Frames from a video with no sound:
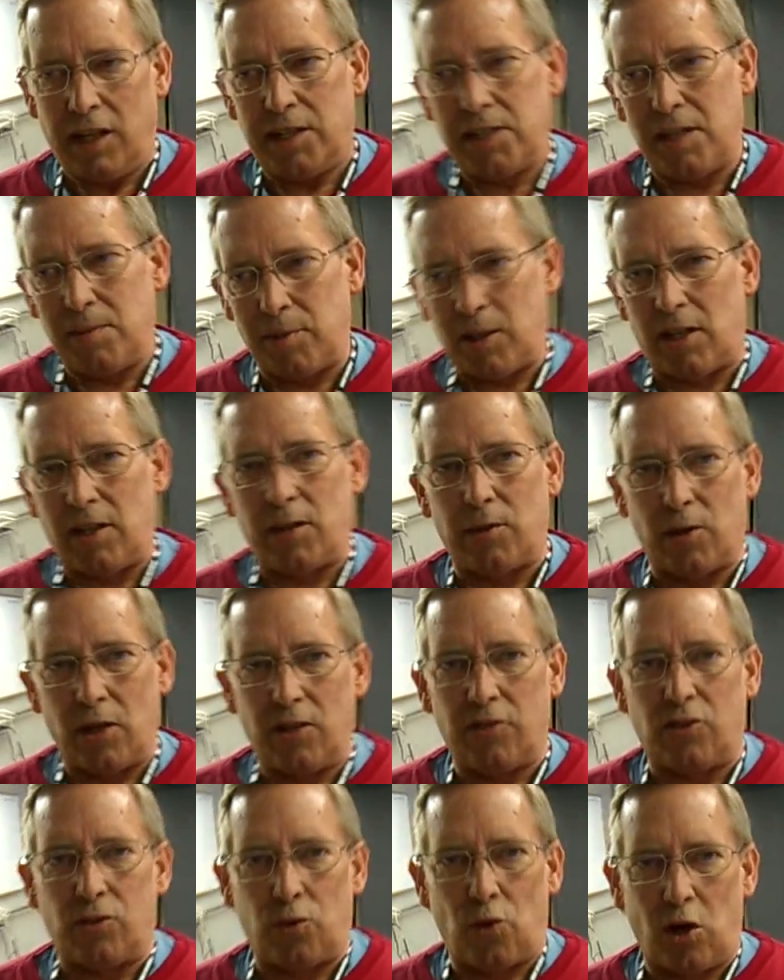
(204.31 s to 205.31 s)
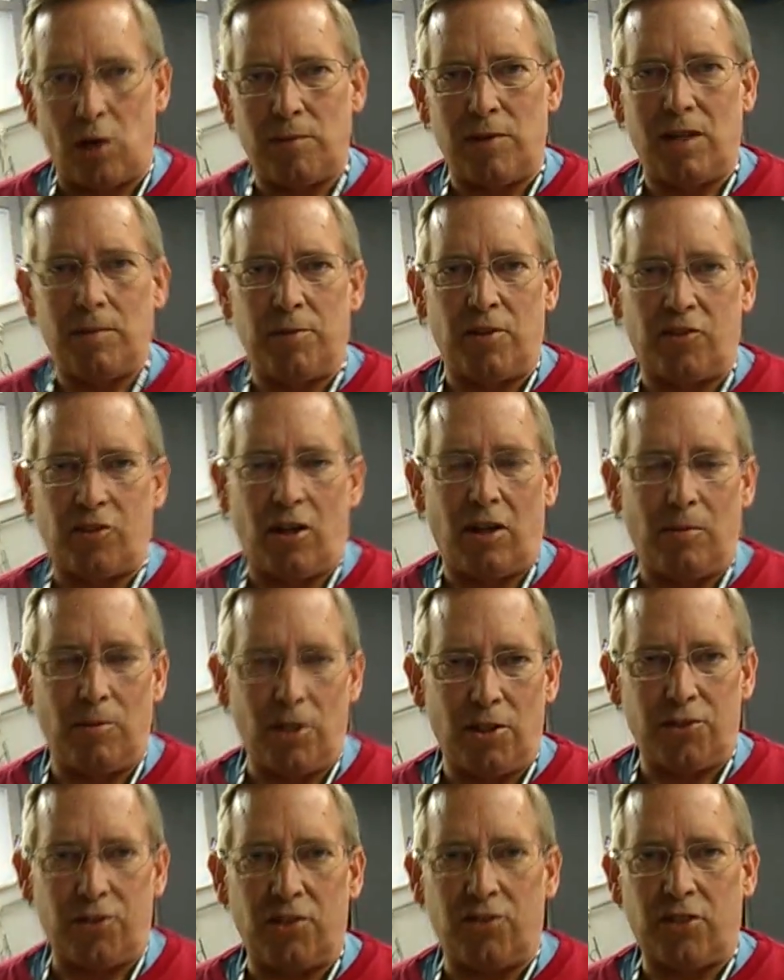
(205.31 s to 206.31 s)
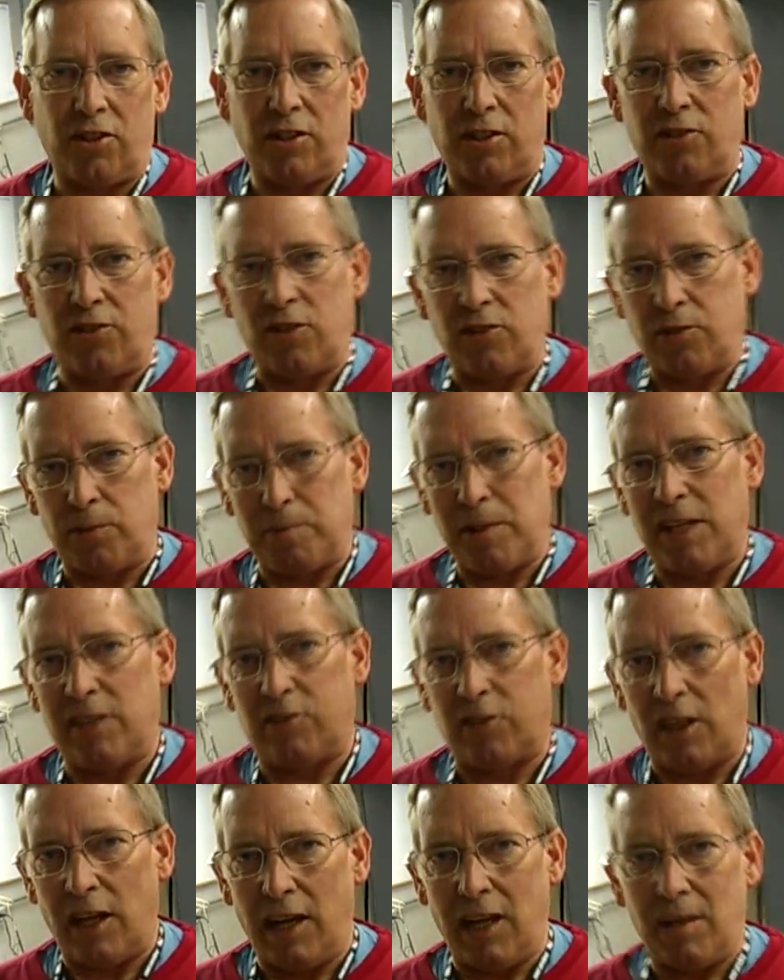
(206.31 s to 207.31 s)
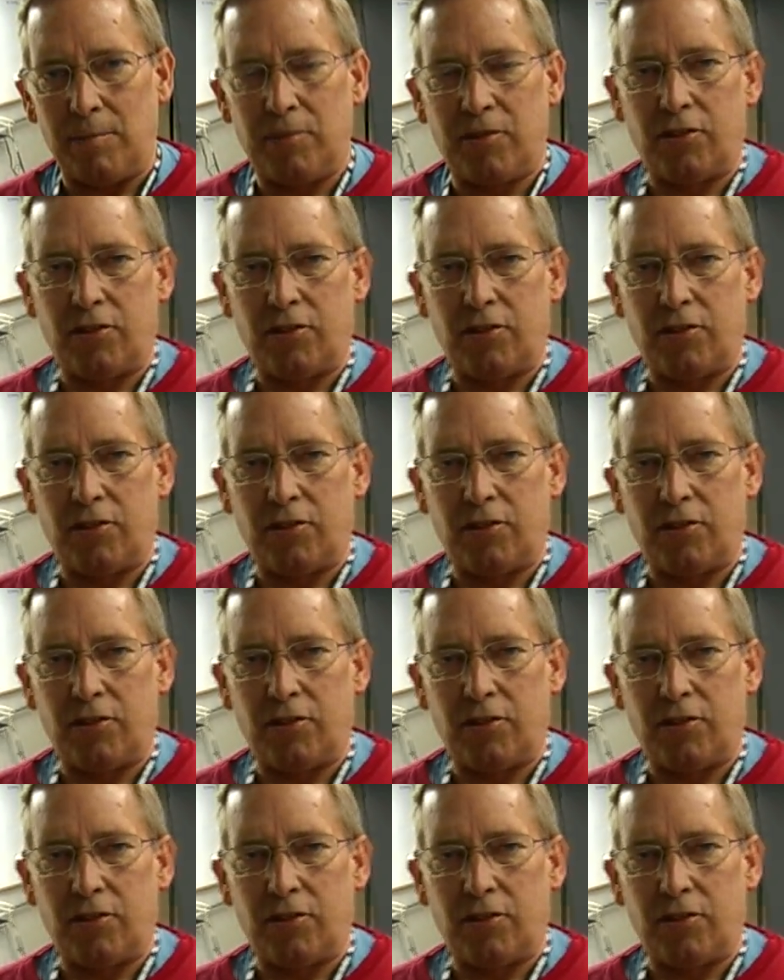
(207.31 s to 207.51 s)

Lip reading: typically runs his warm-up is almost as good as his best lap.